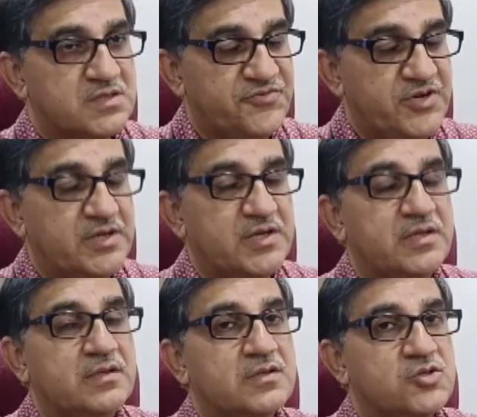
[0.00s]

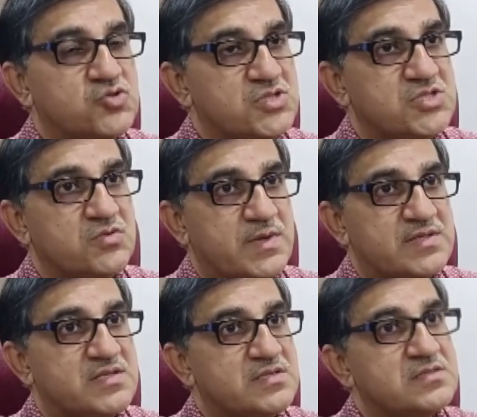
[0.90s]
Definitely, the usage of
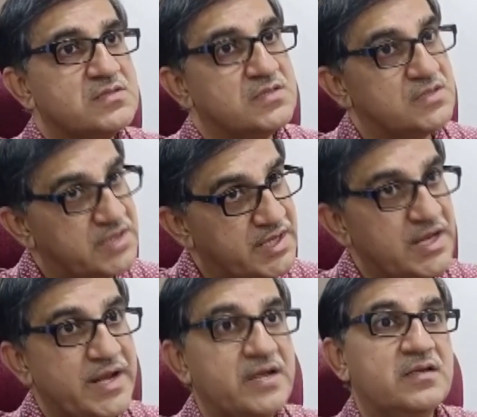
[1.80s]
mask has
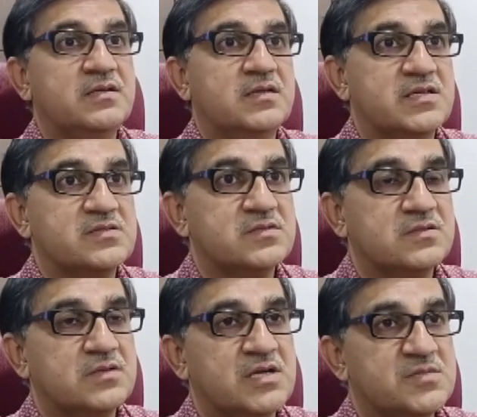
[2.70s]
declined the
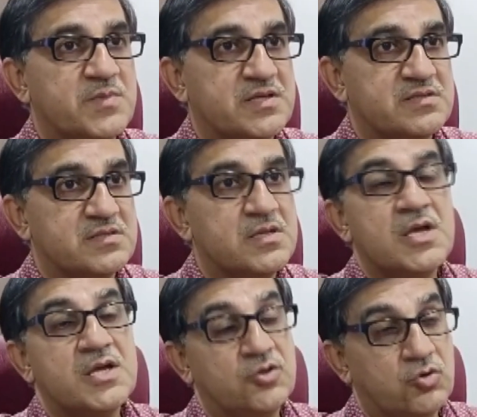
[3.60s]
asthma cases.
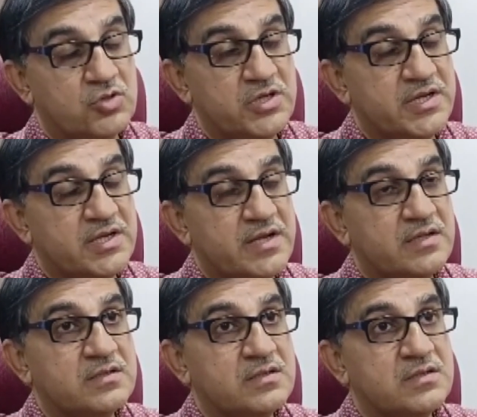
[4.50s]
Not only
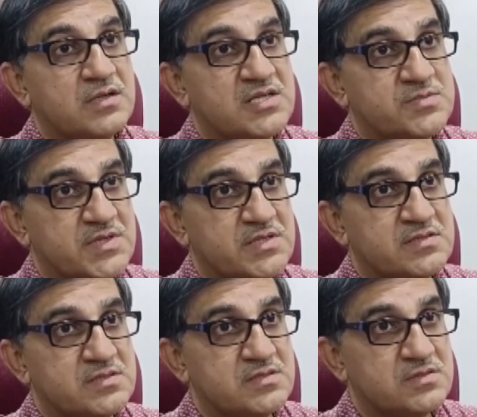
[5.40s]
declined the asthma
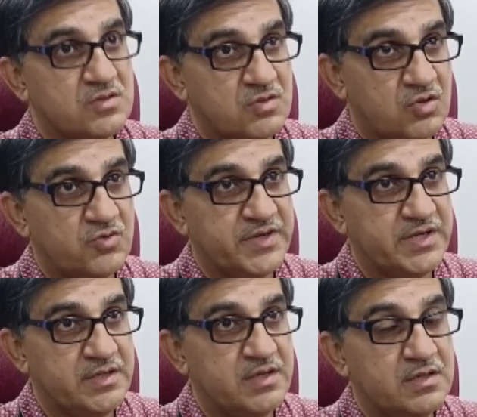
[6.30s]
cases all over
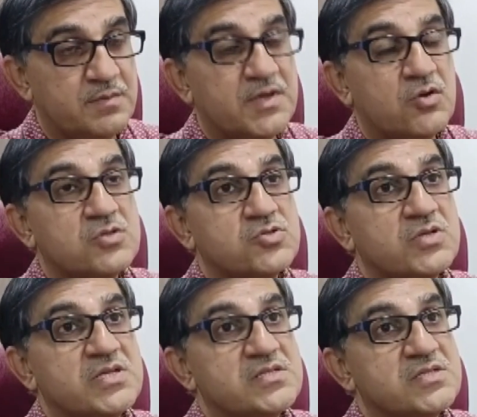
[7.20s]
India, but also
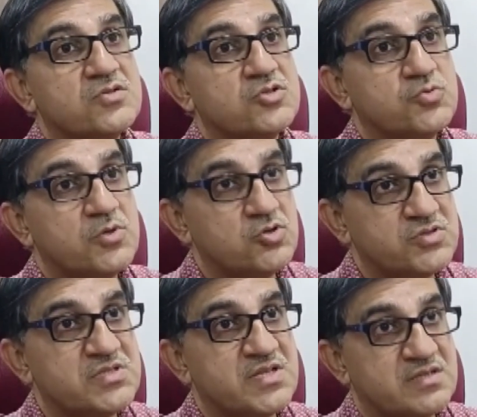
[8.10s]
the incidence of
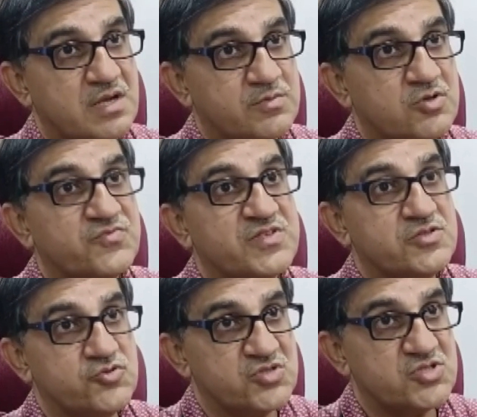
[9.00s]
tuberculosis has come down with
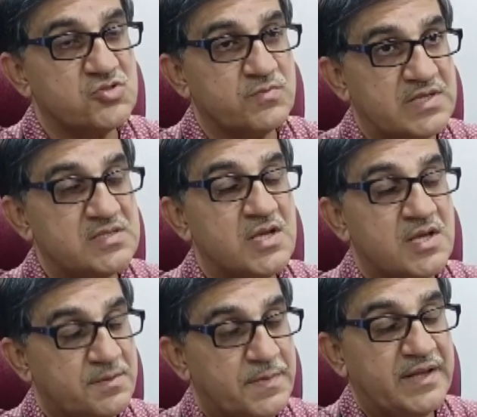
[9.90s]
the usage of mask
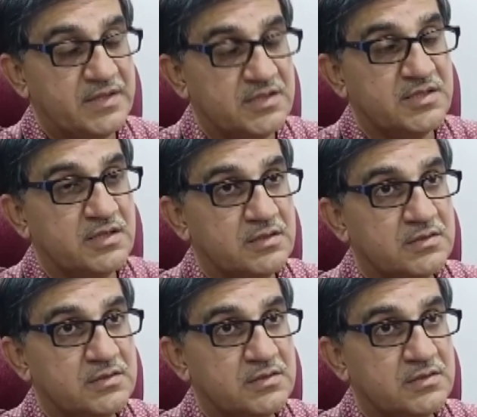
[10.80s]
pan India.